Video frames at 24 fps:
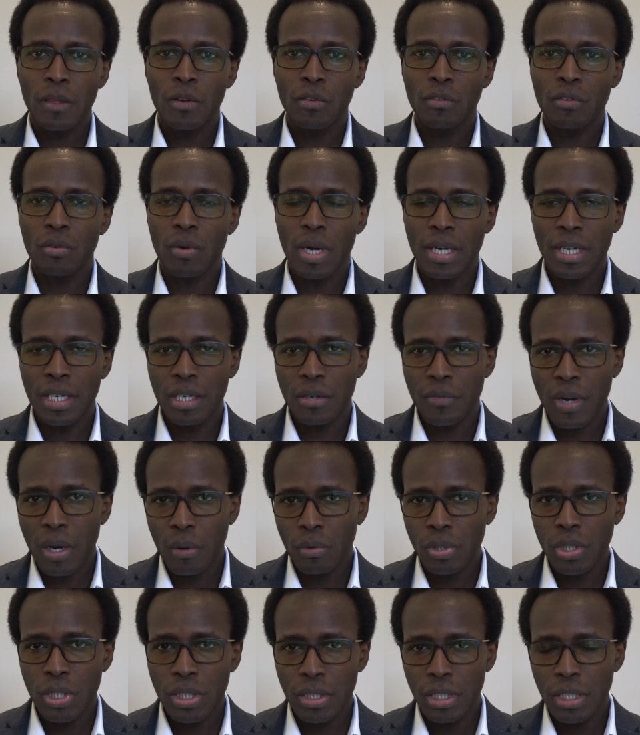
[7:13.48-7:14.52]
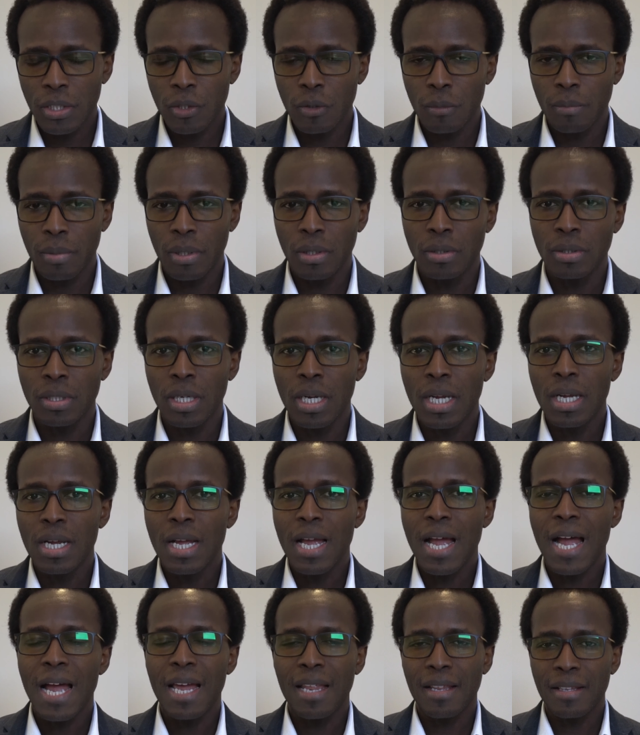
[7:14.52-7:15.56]
So identify what you need to build
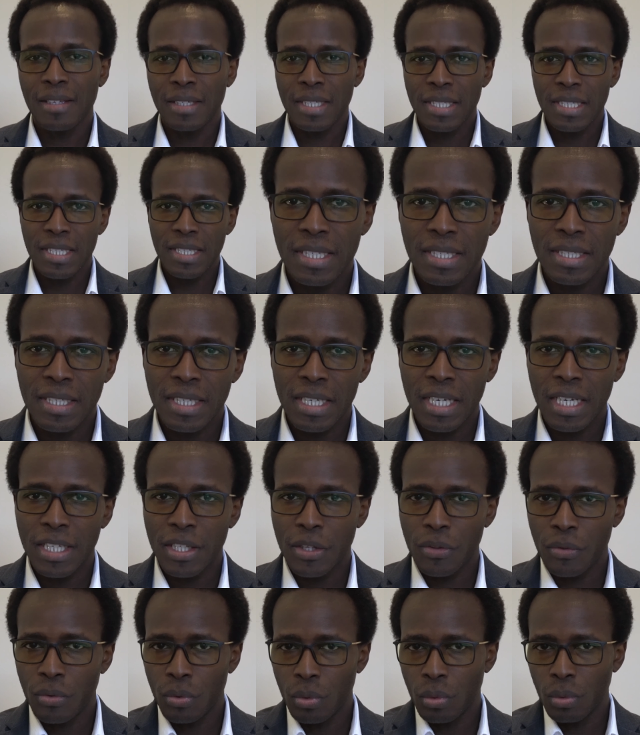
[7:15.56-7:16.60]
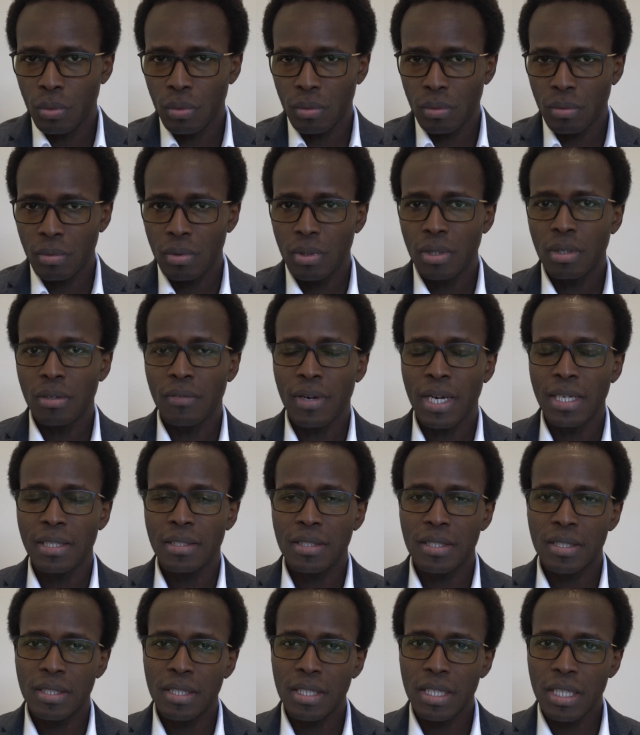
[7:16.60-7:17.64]
and see it through, right?
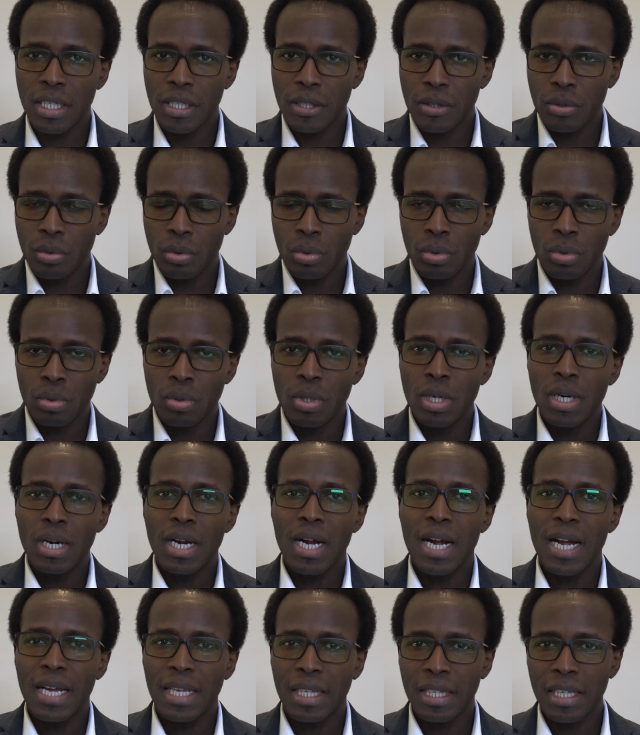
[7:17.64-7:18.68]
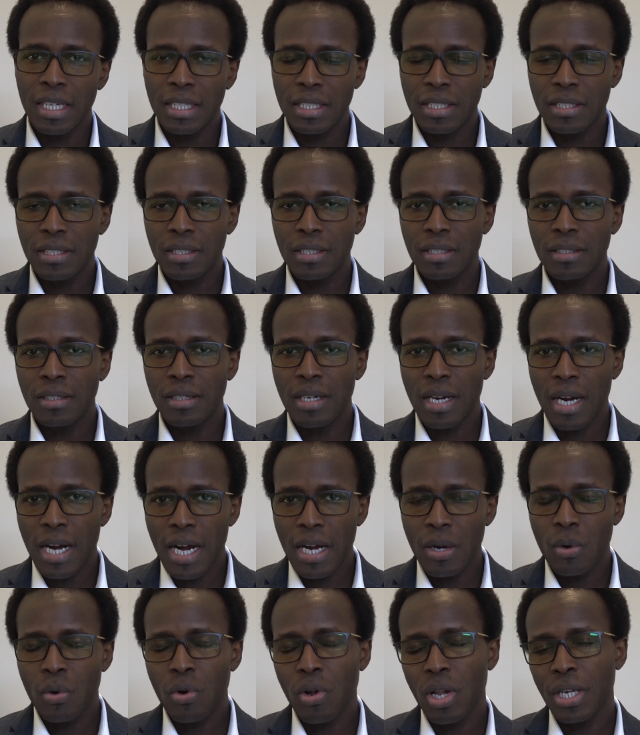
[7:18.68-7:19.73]
See it through and get
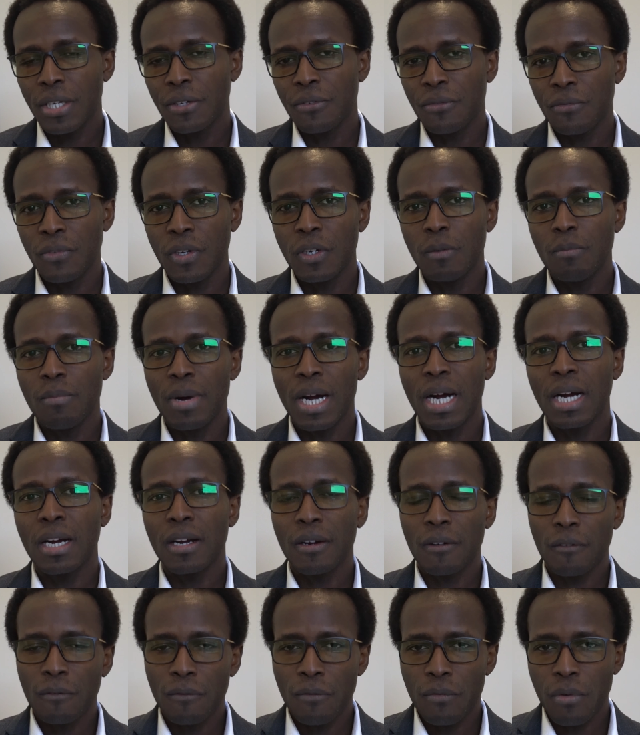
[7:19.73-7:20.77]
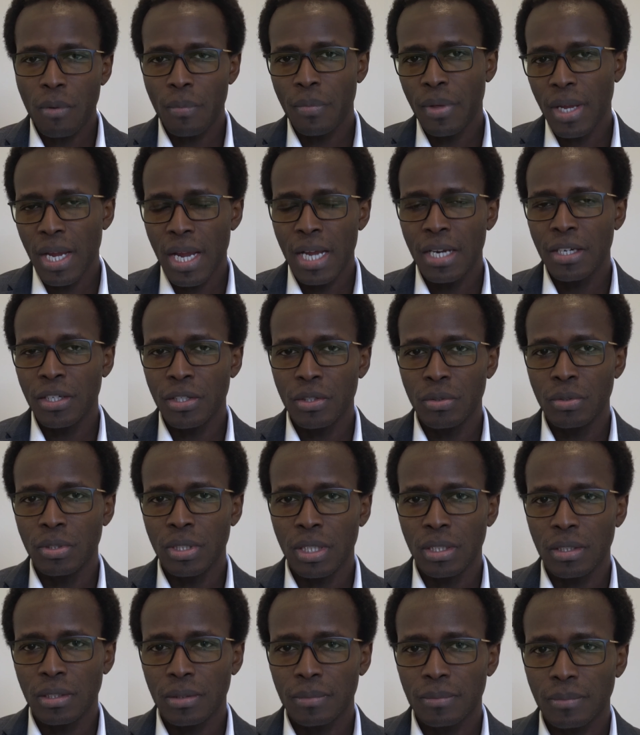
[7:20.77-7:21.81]
high quality feedback from the end
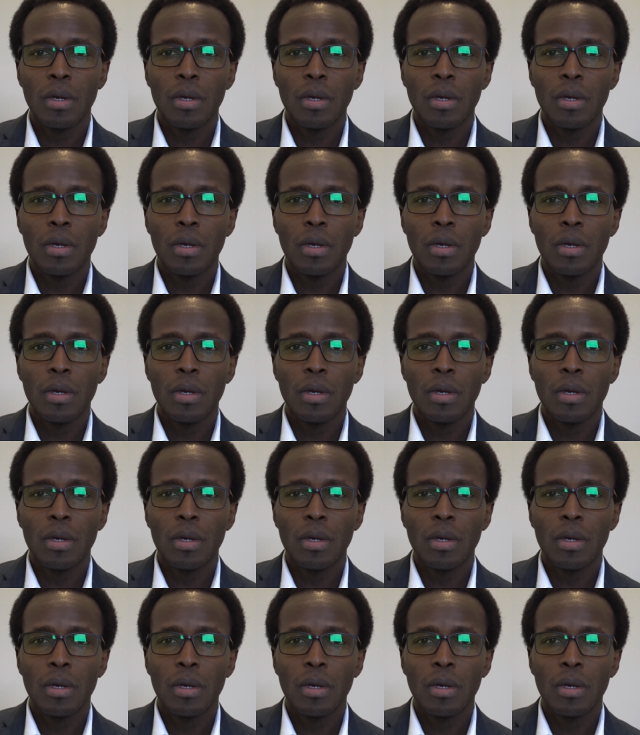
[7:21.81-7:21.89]
users.